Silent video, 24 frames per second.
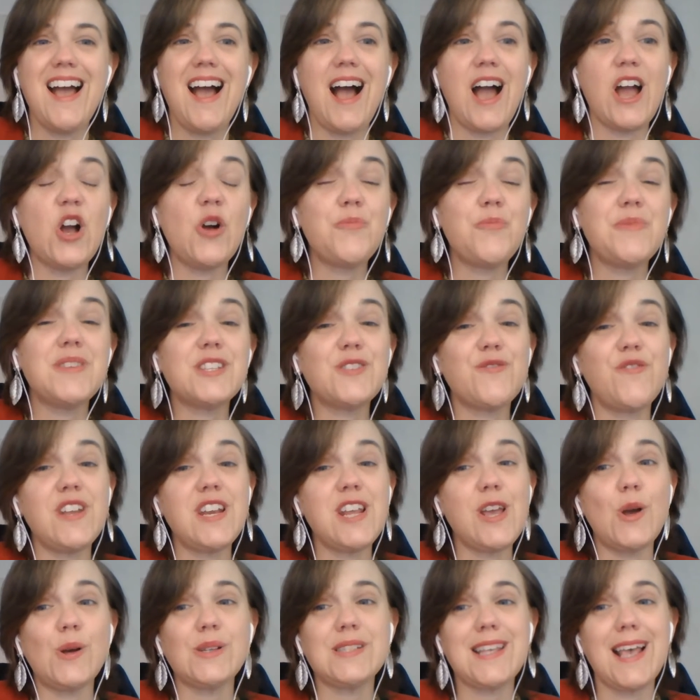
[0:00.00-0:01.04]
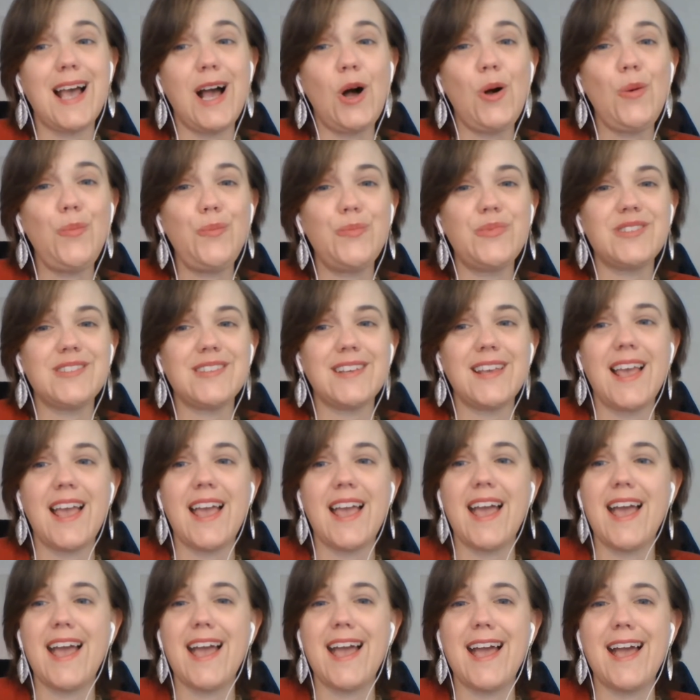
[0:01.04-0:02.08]
I hope this video has helped,
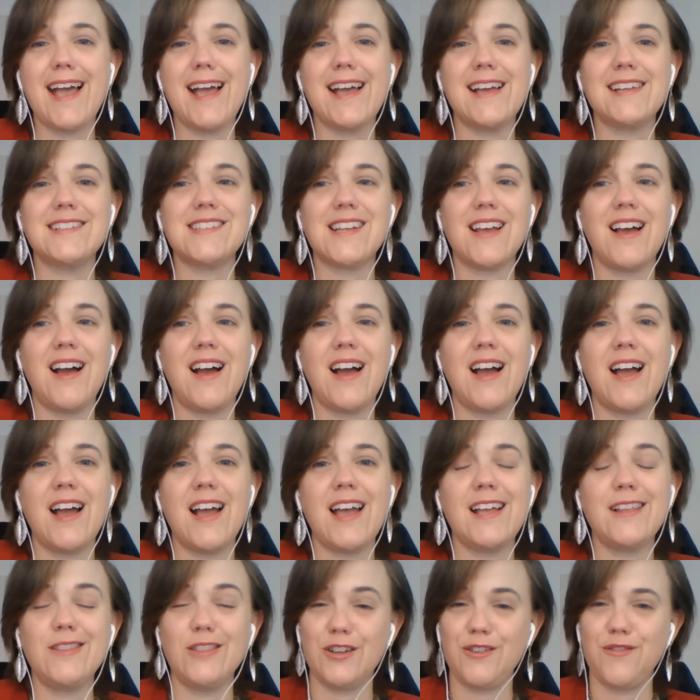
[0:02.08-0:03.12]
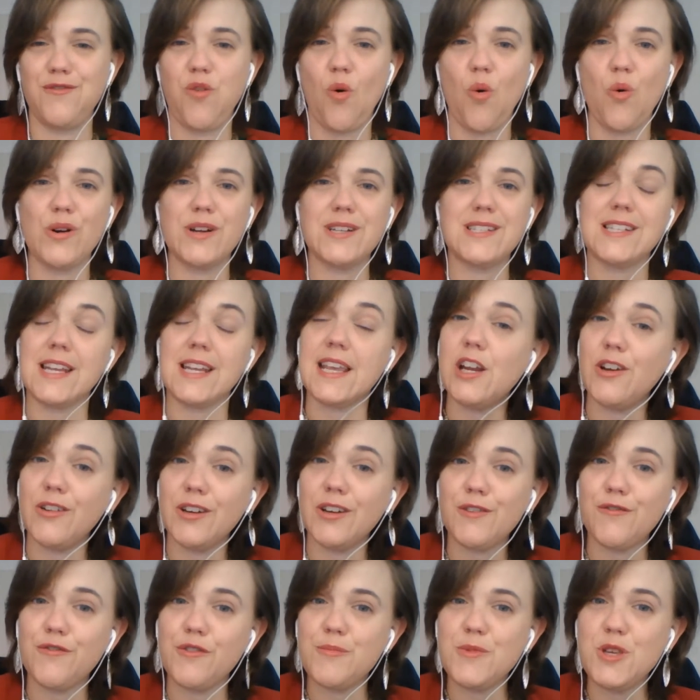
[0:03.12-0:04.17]
and I look forward to
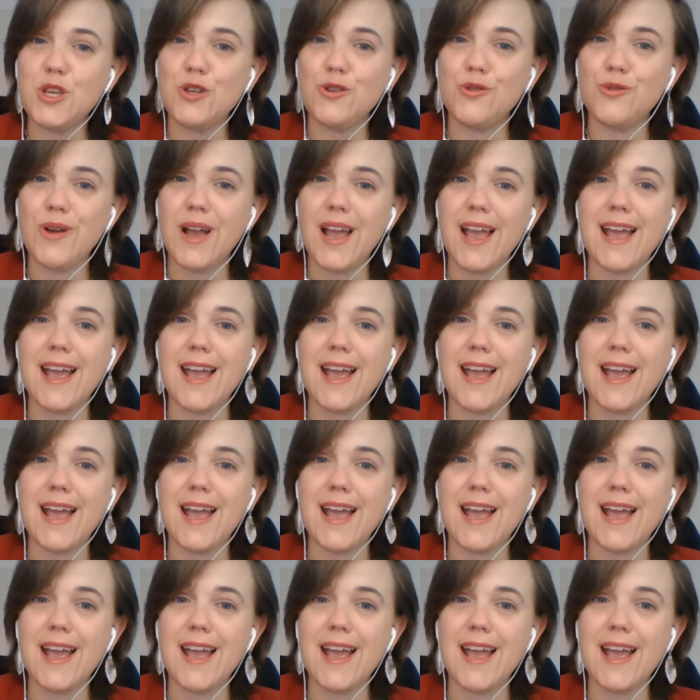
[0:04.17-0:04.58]
hearing from you